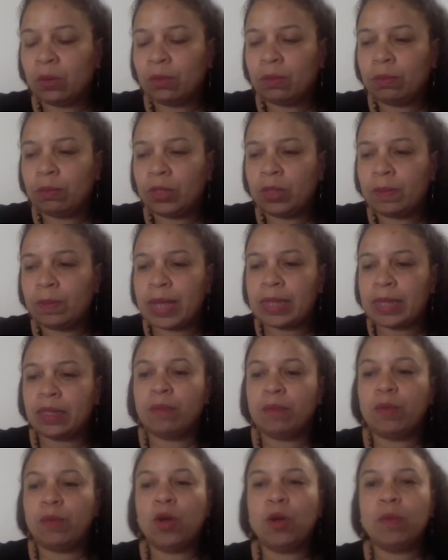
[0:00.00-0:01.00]

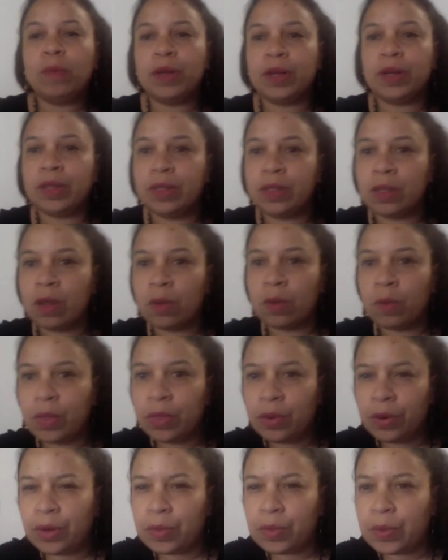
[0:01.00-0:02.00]
Sebastian Pole book, it's on
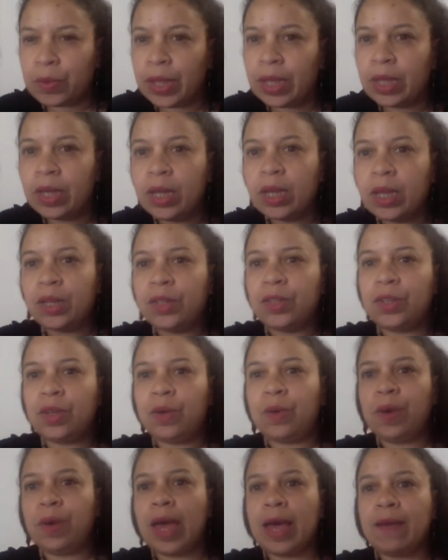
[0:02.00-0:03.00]
133.
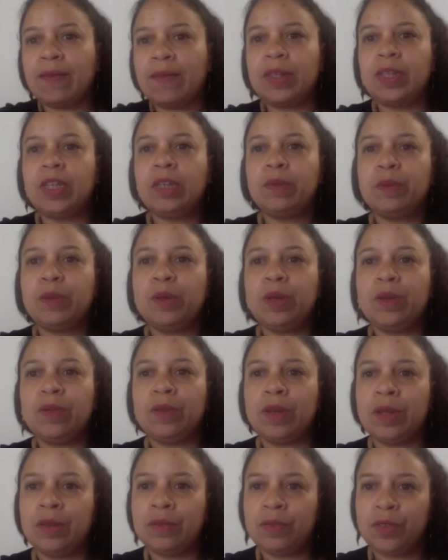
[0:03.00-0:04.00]
So half a teaspoon
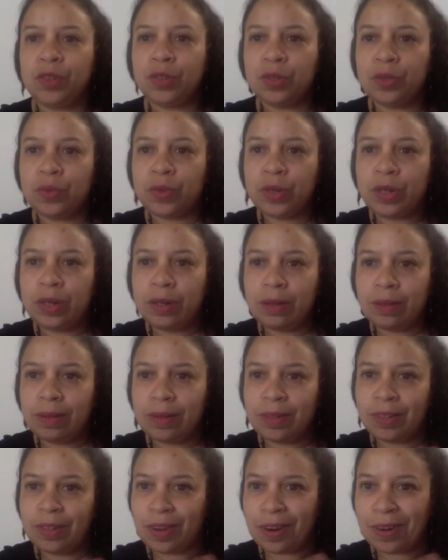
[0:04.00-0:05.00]
of children,
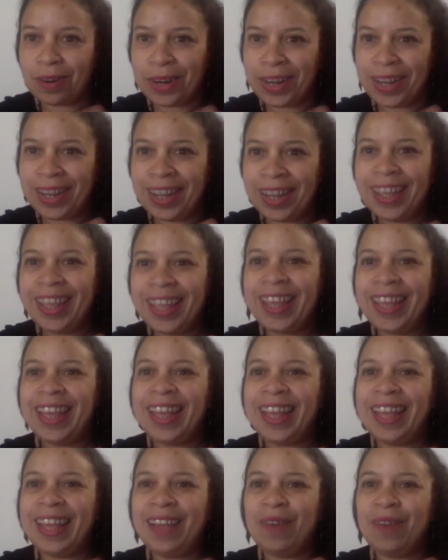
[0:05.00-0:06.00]

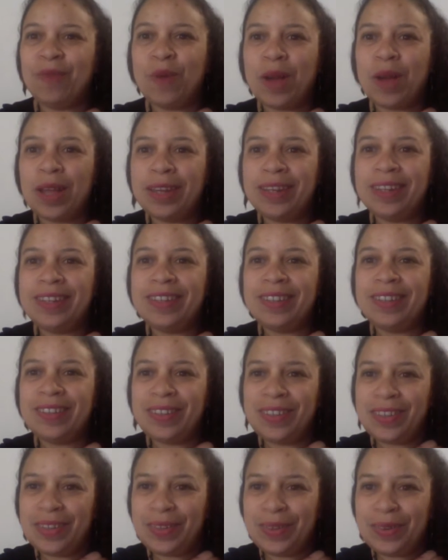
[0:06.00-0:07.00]
1 to
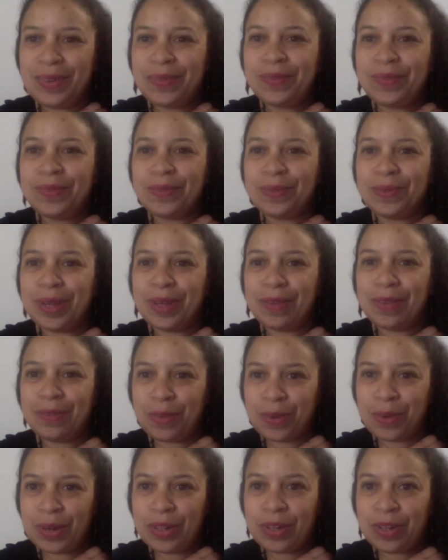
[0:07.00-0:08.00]
2
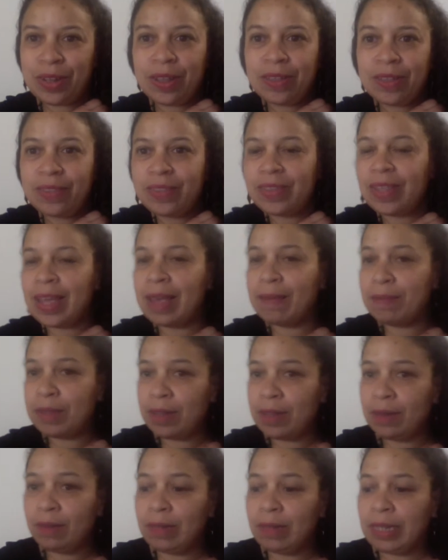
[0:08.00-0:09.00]
for adults,
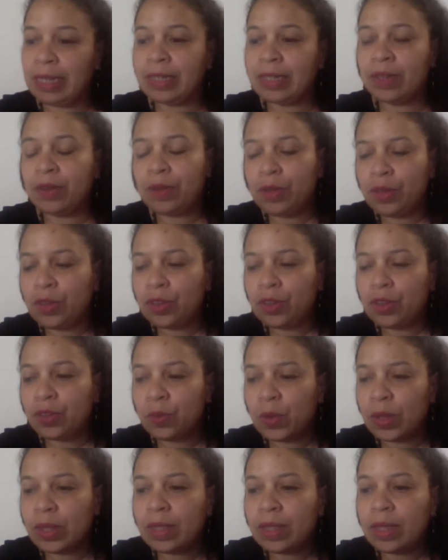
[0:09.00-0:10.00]
absolutely. So
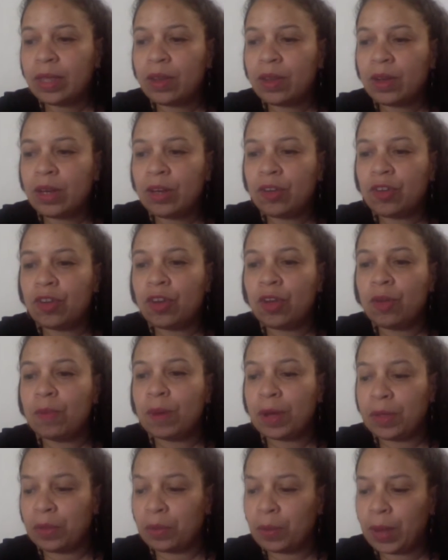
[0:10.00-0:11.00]
one thing you need to know,
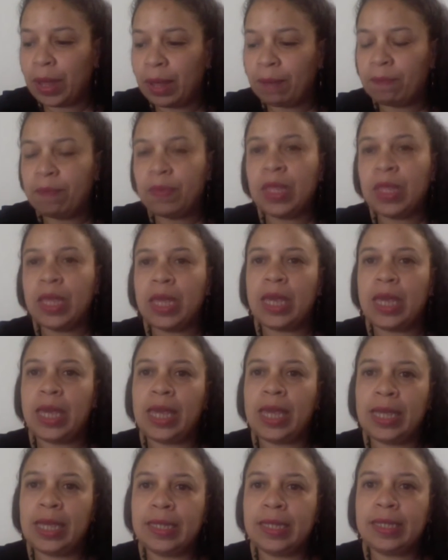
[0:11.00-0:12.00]
by the way,
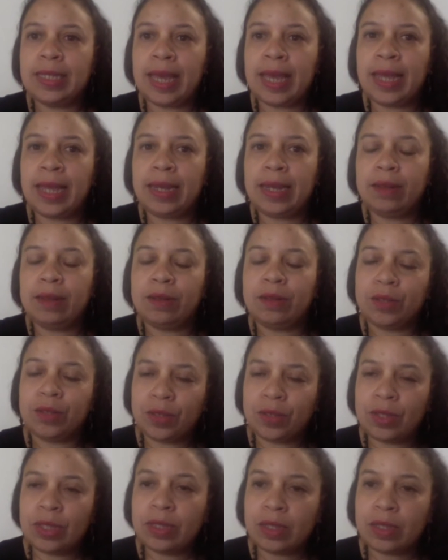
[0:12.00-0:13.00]
is that
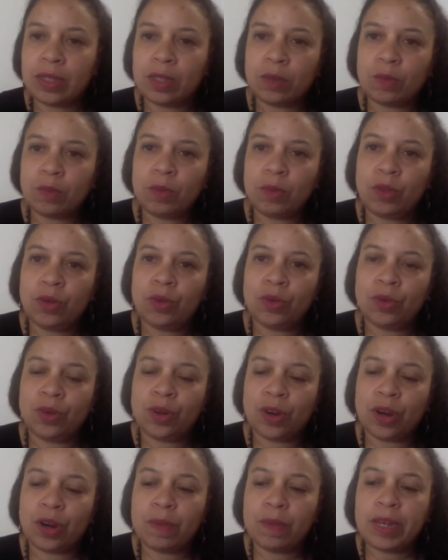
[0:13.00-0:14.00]

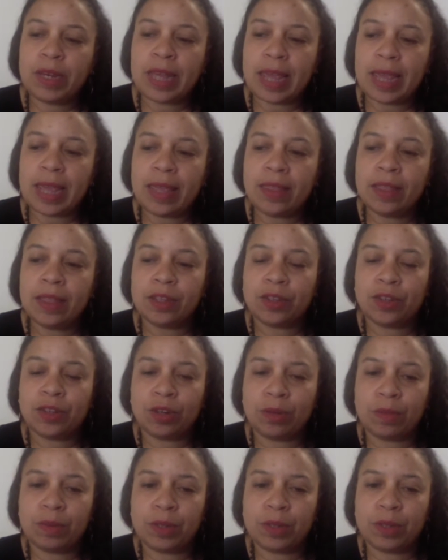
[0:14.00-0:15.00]
you're going to be taking this
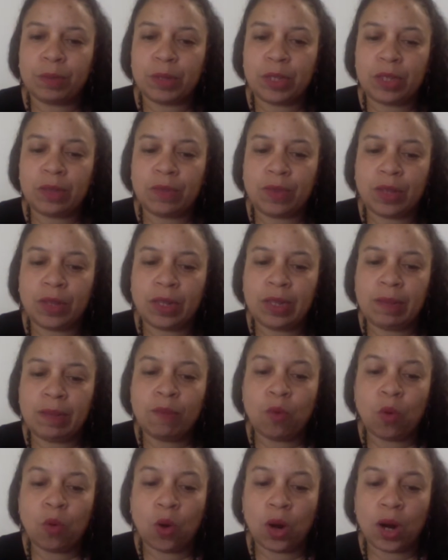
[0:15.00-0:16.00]
herb specifically
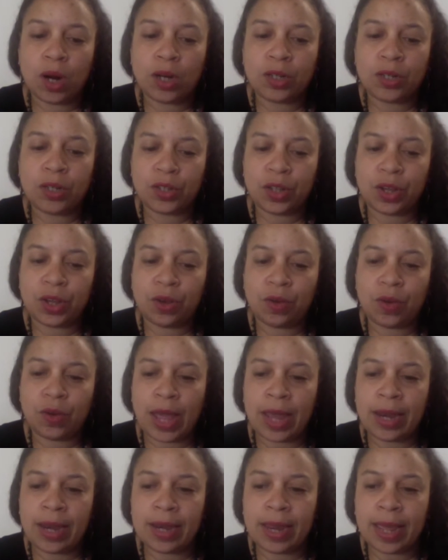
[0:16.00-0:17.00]
more so
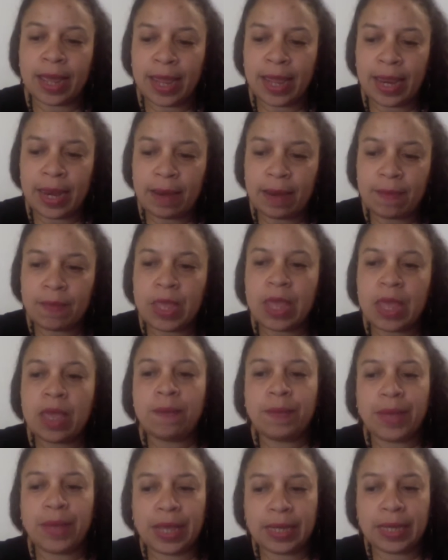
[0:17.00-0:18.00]
at night,
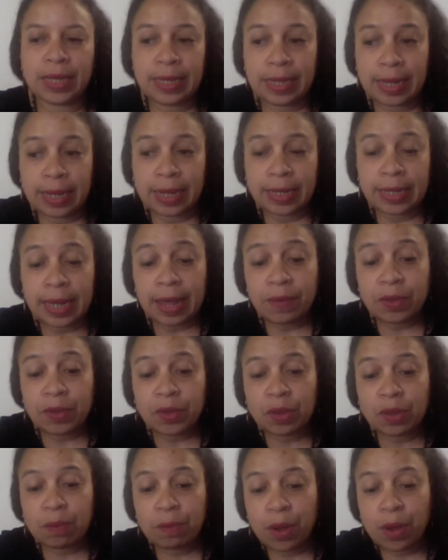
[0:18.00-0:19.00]
because it does have
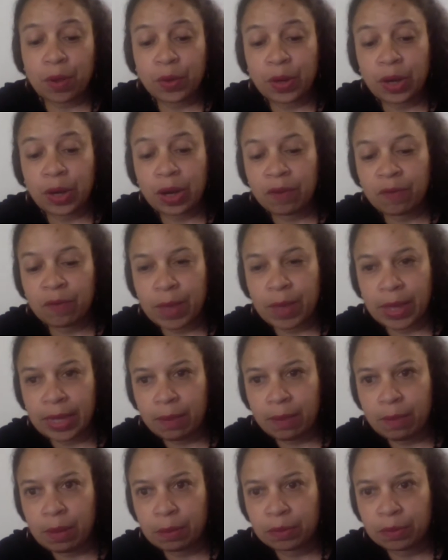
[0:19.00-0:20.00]
this component of
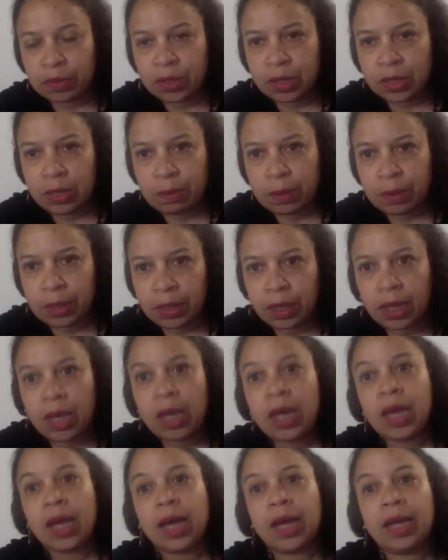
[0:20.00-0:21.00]
making people sleepy.
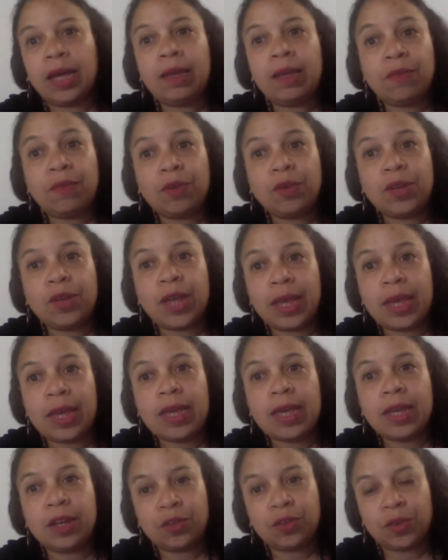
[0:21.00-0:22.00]
If you're
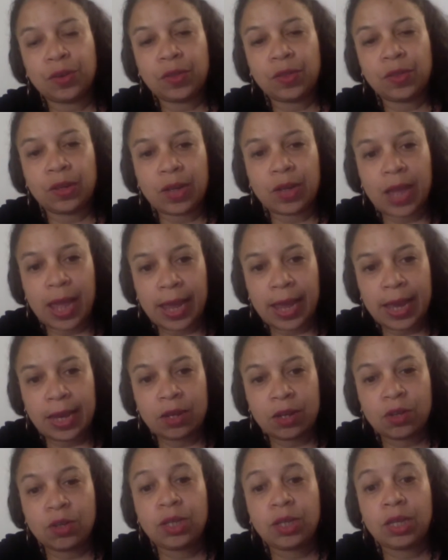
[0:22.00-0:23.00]
taking it during the day
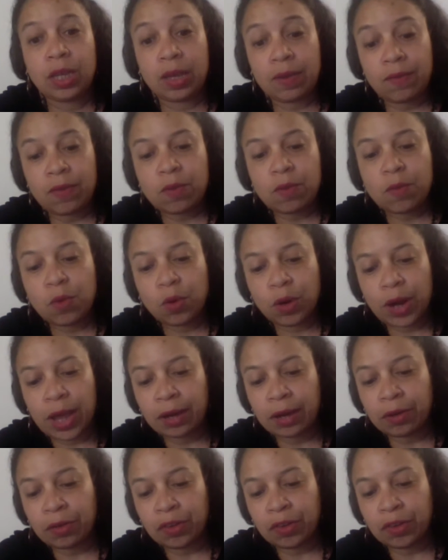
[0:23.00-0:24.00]
to give you more
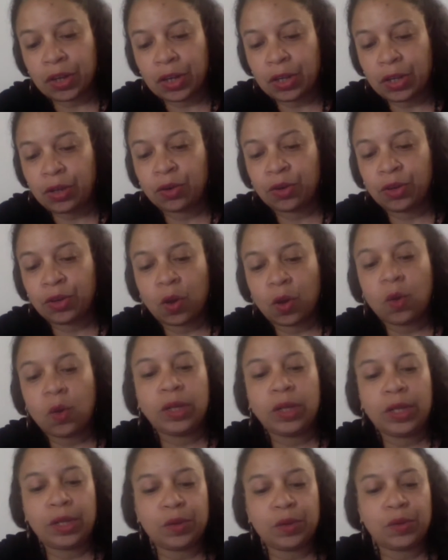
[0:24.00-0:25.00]
energy, you're
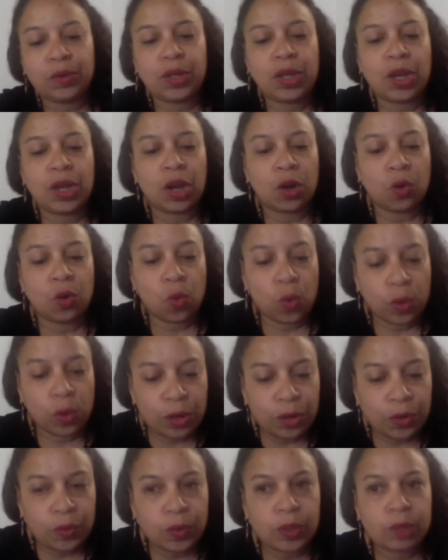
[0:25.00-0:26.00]
only using a
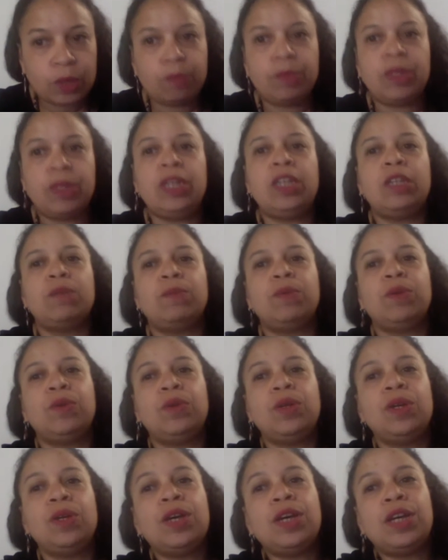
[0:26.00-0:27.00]
quarter to a
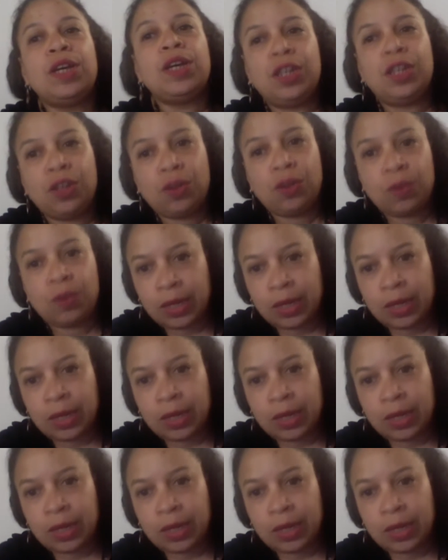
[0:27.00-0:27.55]
teaspoon to